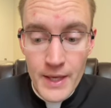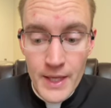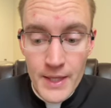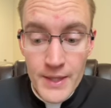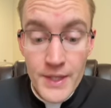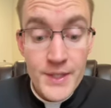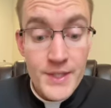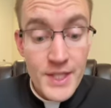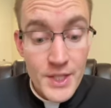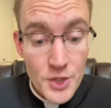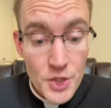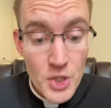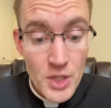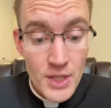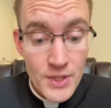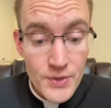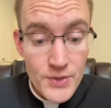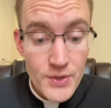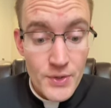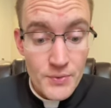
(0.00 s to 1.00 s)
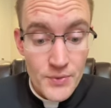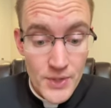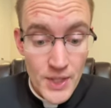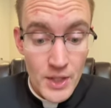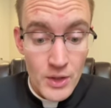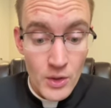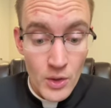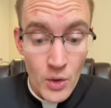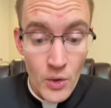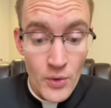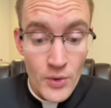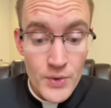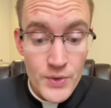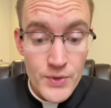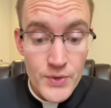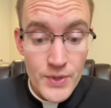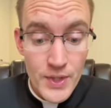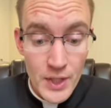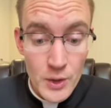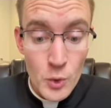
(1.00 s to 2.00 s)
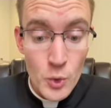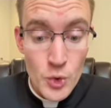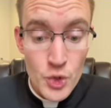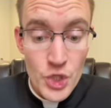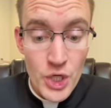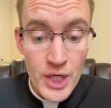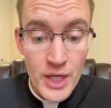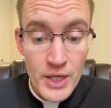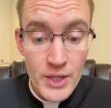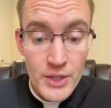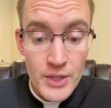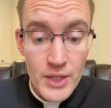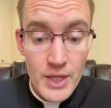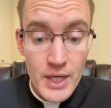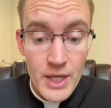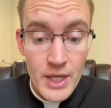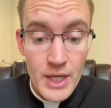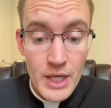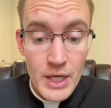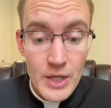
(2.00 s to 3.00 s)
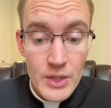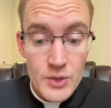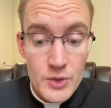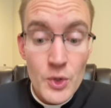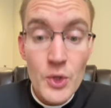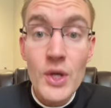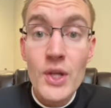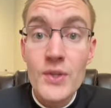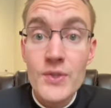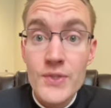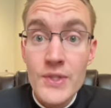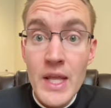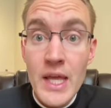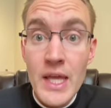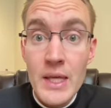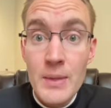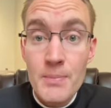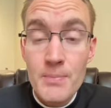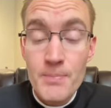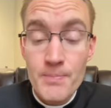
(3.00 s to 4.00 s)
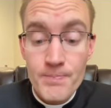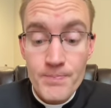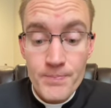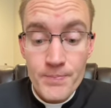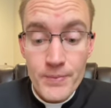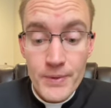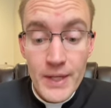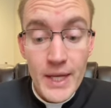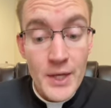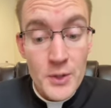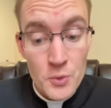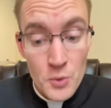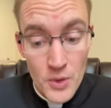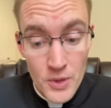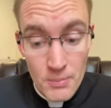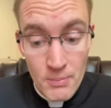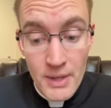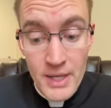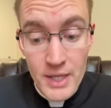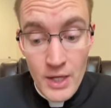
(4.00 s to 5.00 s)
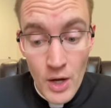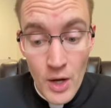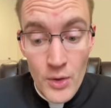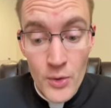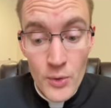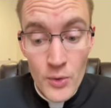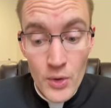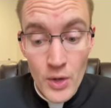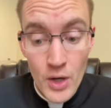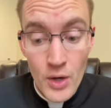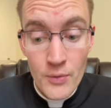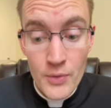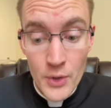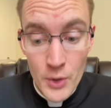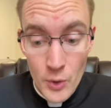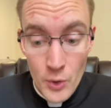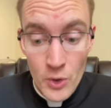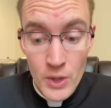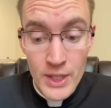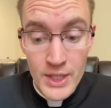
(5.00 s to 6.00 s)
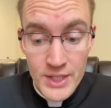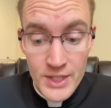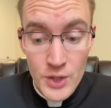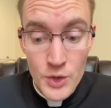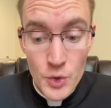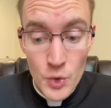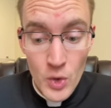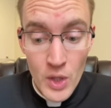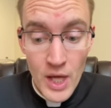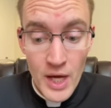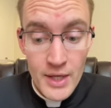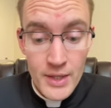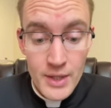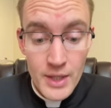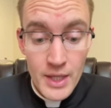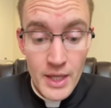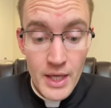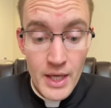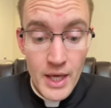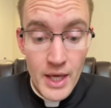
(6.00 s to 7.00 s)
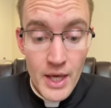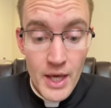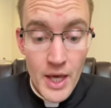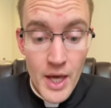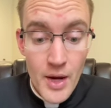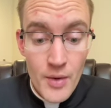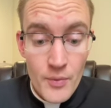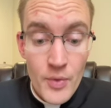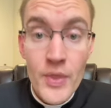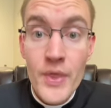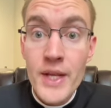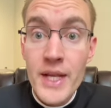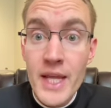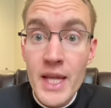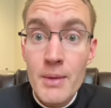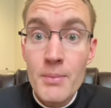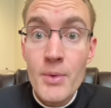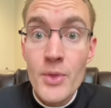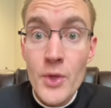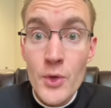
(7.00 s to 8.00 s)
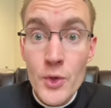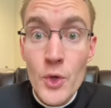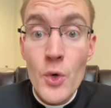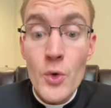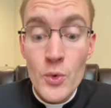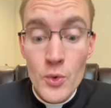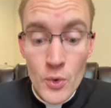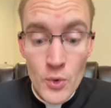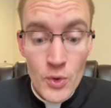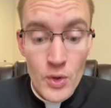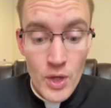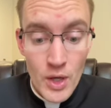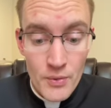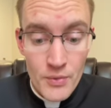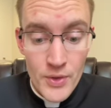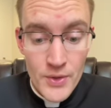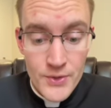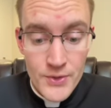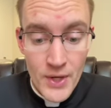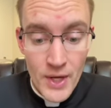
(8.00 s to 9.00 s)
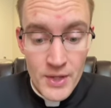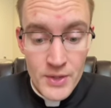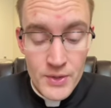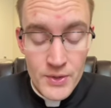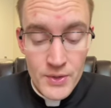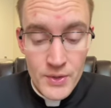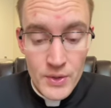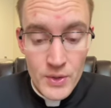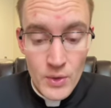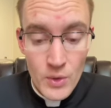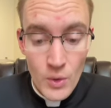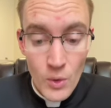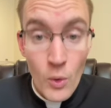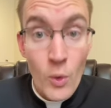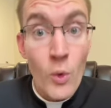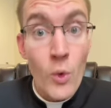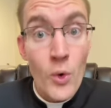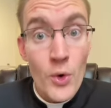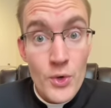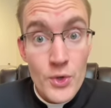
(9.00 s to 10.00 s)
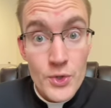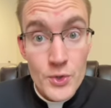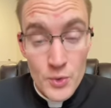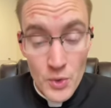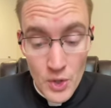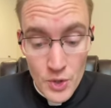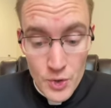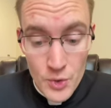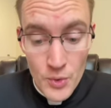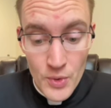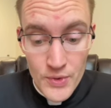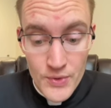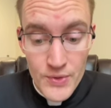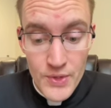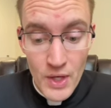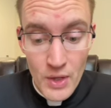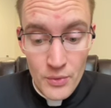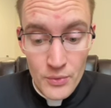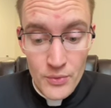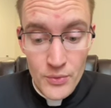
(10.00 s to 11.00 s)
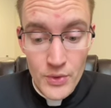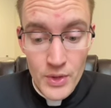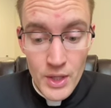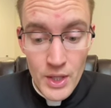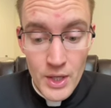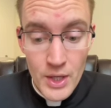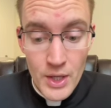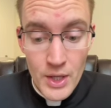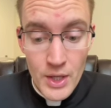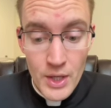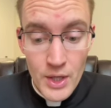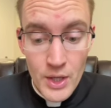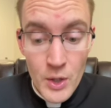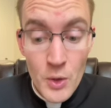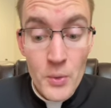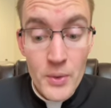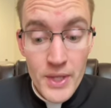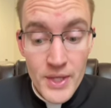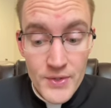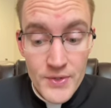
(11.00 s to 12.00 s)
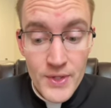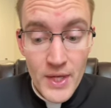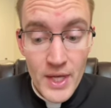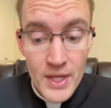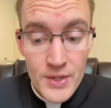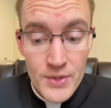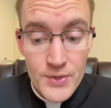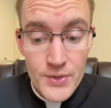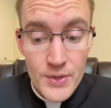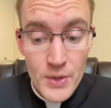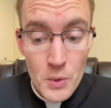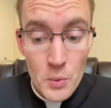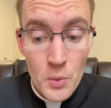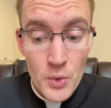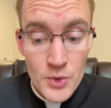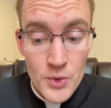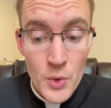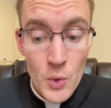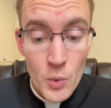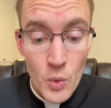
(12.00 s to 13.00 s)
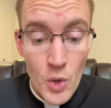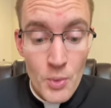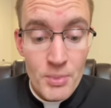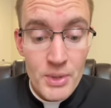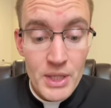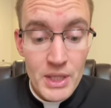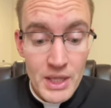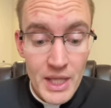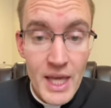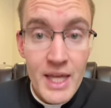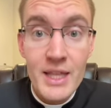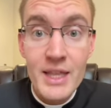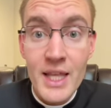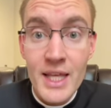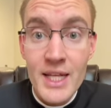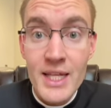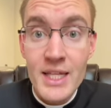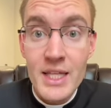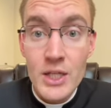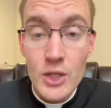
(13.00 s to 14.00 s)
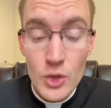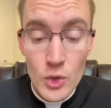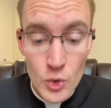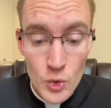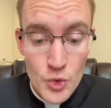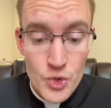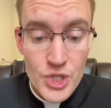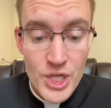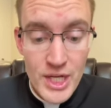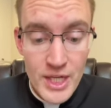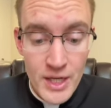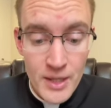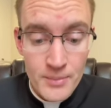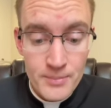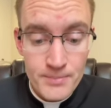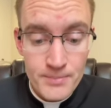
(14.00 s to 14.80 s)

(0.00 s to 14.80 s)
The titulus of St. Lawrence in Lucina took its name, as with many other of the early tituli, from the name of the donor of the site, or structure itself, who in this case was the Roman landlady Lucina.